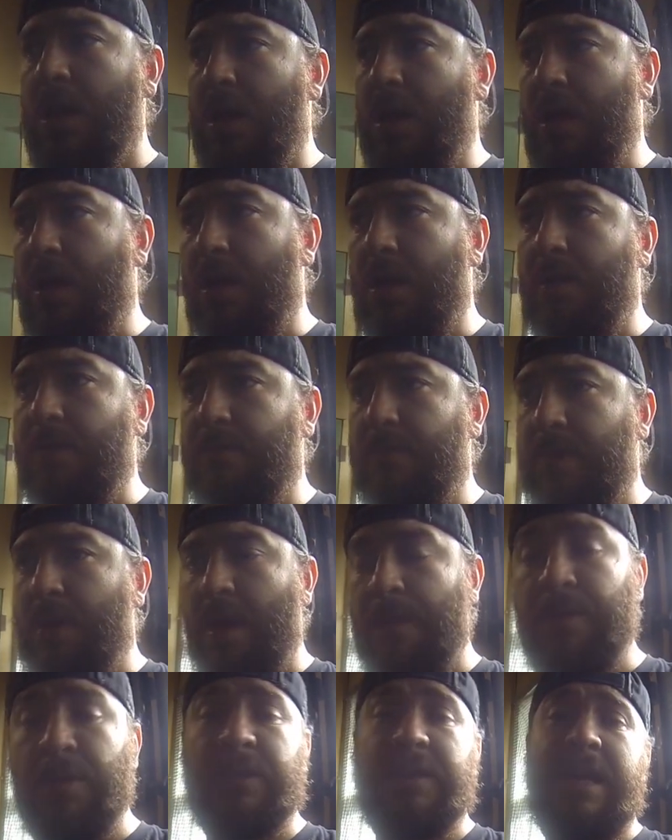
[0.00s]

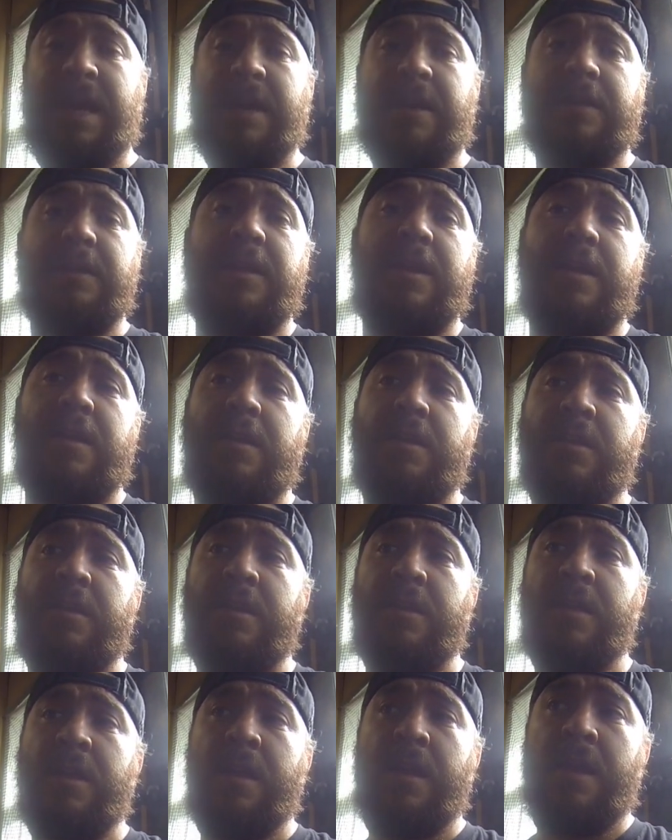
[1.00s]
I put that in there
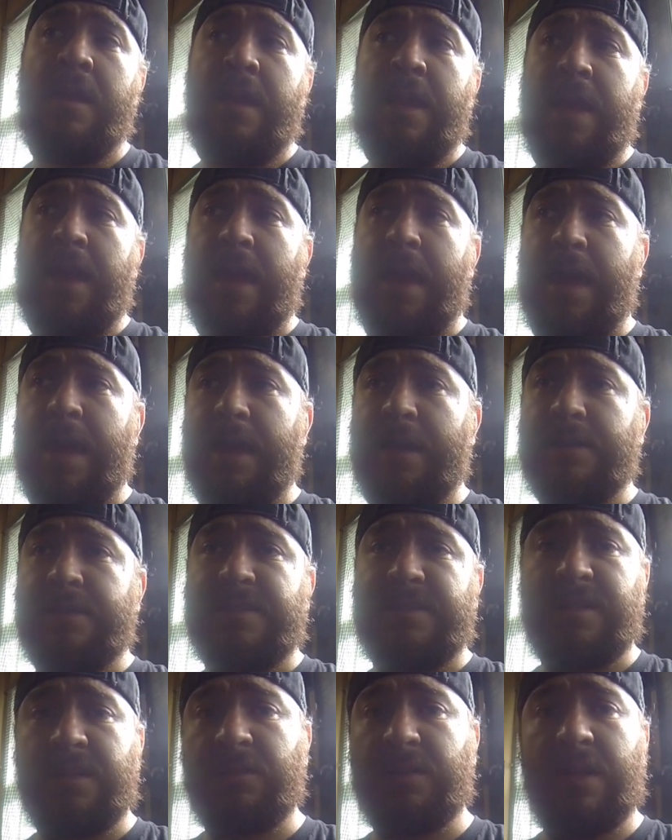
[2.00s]
and
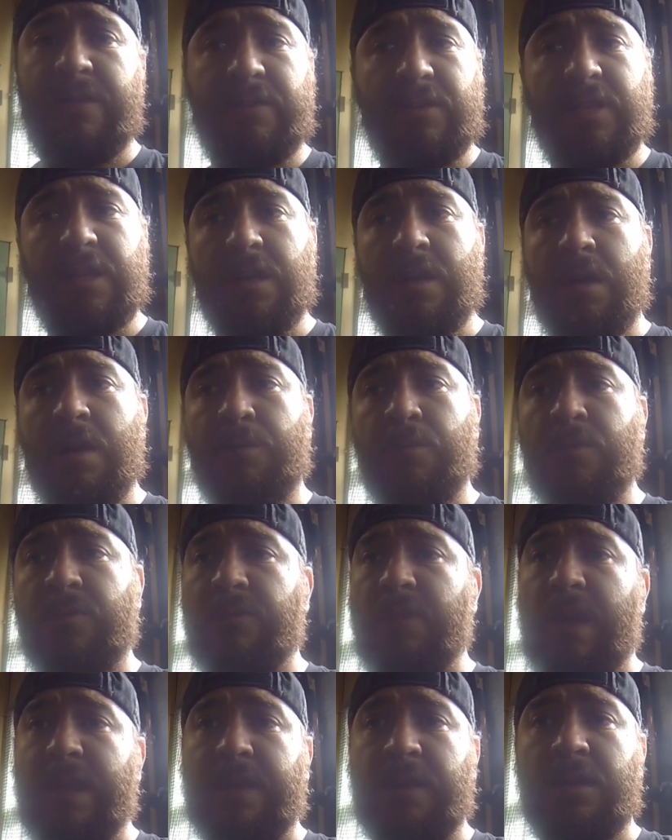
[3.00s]
sealed everything up with
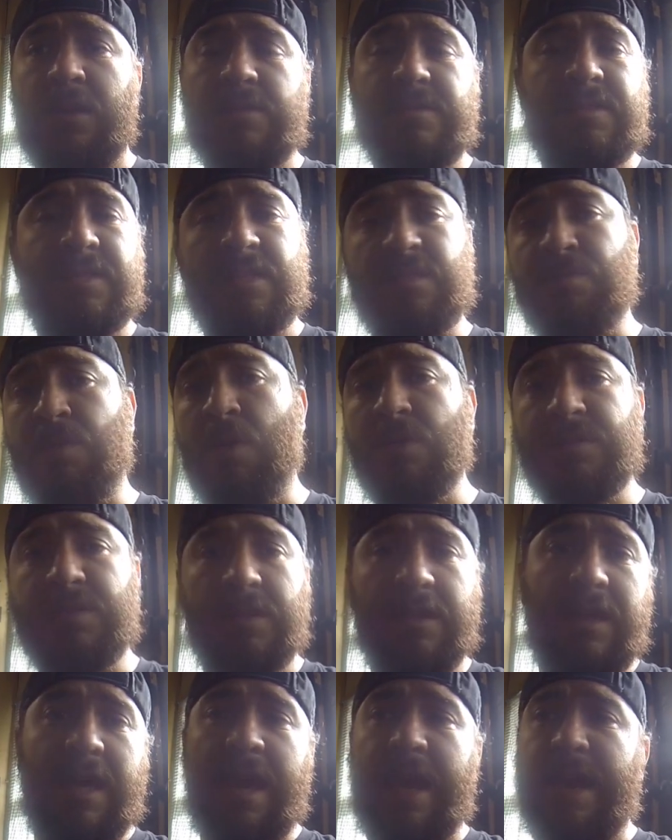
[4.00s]
6 bolts on
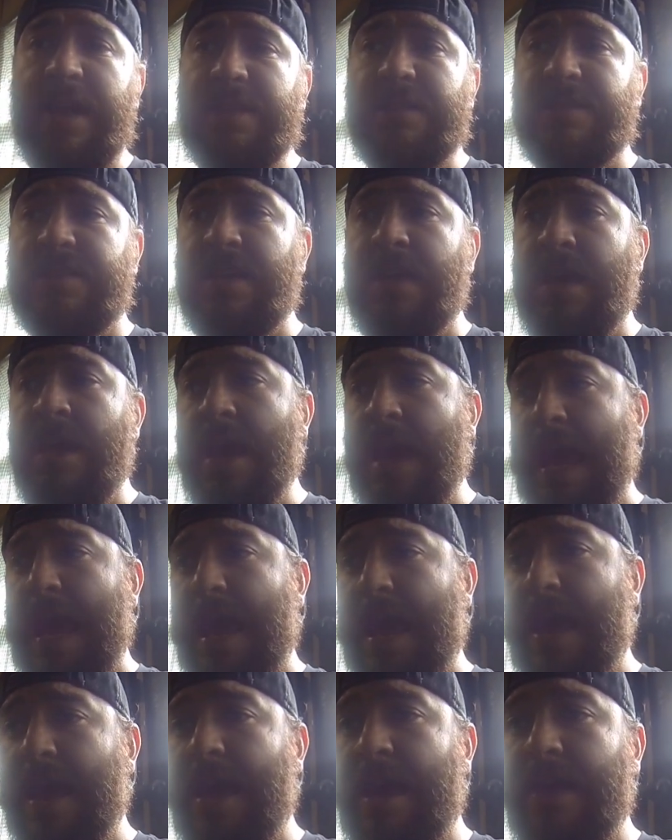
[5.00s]
the case,
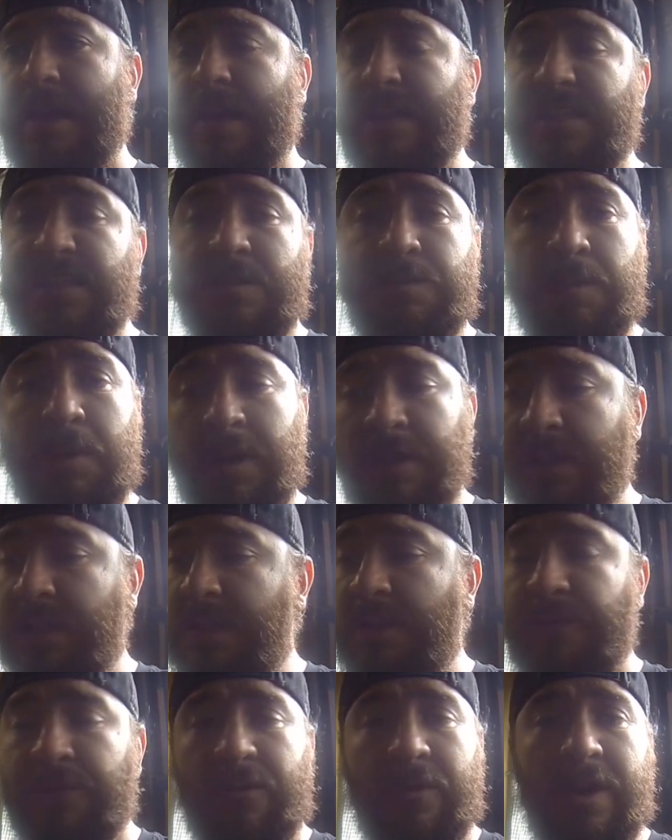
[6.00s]
and I spun the
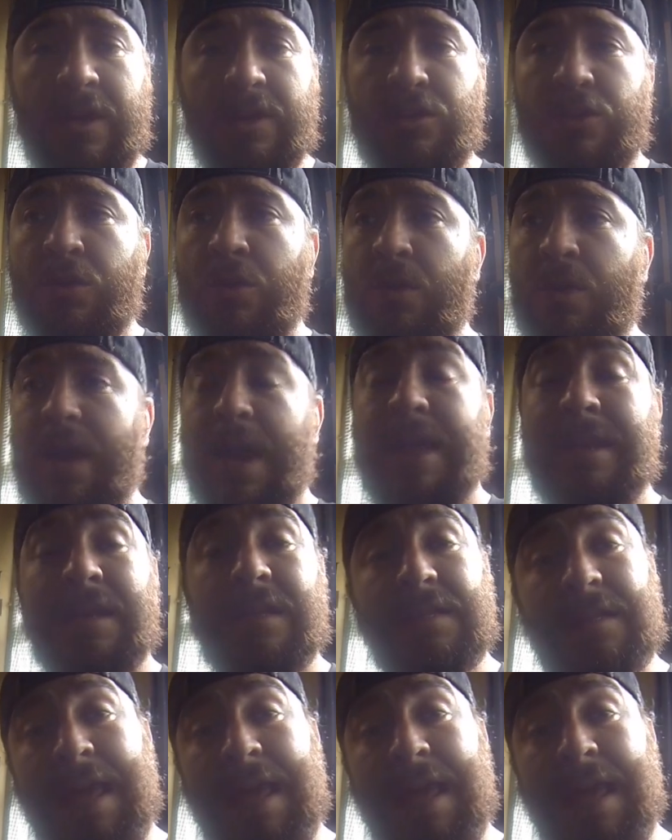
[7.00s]
differential, and it